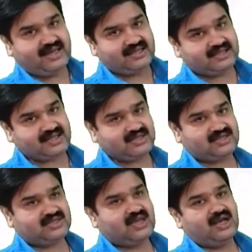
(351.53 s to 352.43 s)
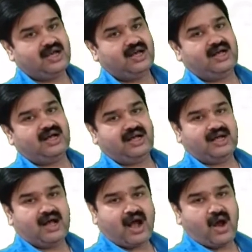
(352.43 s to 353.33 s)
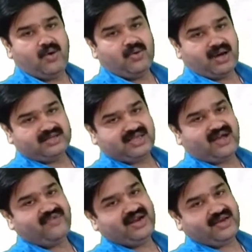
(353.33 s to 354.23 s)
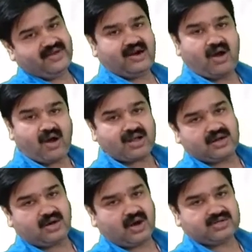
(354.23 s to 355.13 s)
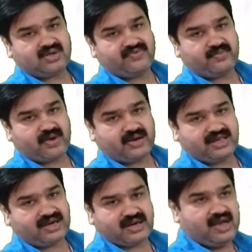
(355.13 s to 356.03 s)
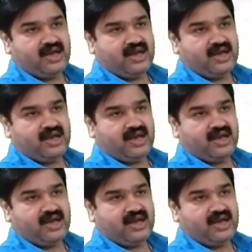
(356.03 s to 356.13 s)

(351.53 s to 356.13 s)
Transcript: This is how a staffing level or a cost of a project